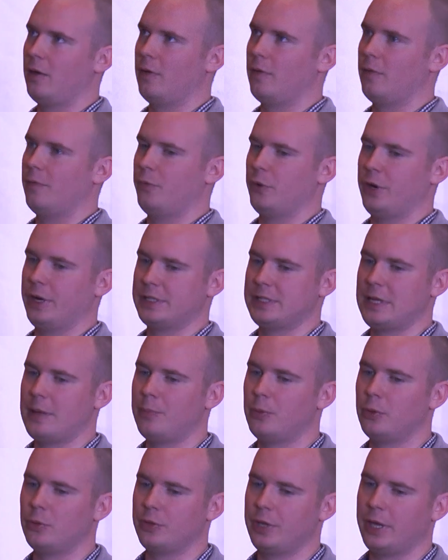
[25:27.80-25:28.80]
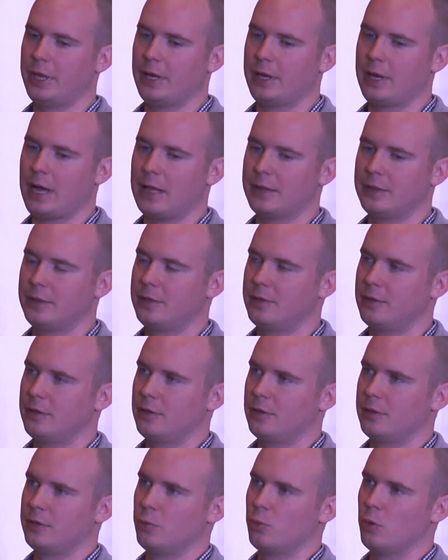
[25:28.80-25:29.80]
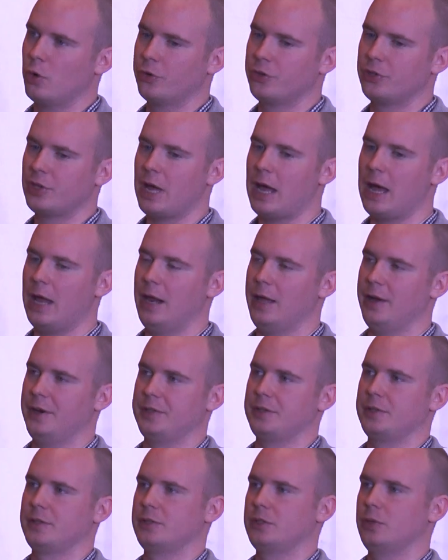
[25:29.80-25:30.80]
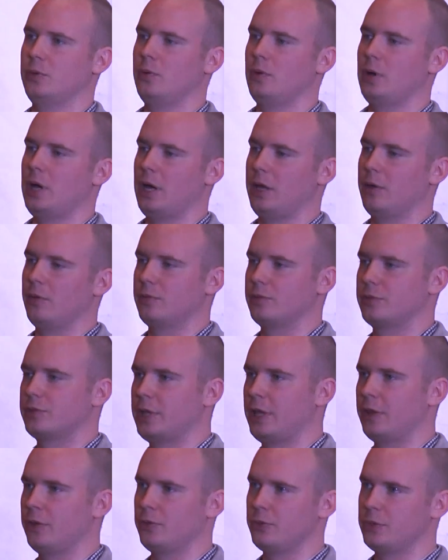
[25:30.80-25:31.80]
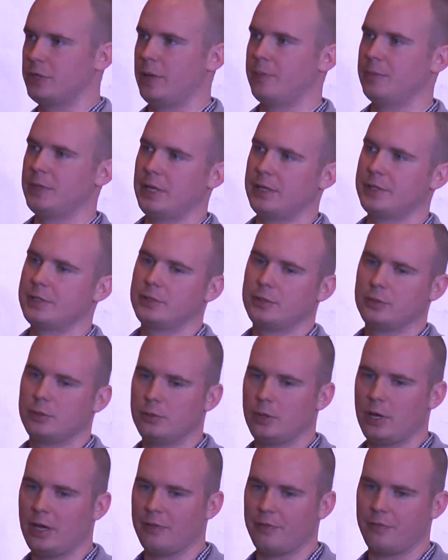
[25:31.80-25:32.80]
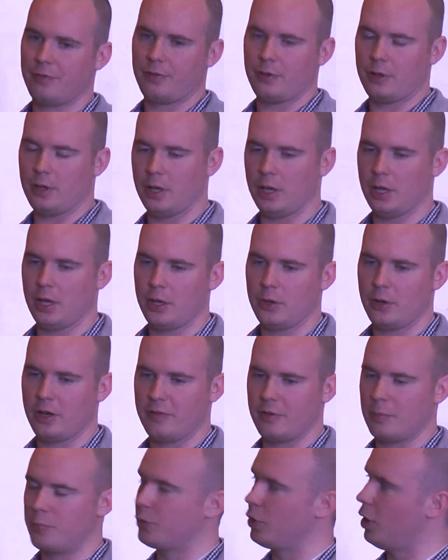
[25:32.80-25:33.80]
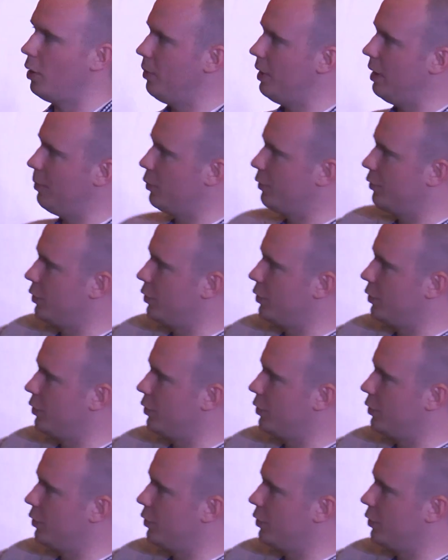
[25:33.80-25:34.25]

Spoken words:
for example, they cut the word alert. So I send to them that you have a problem. You've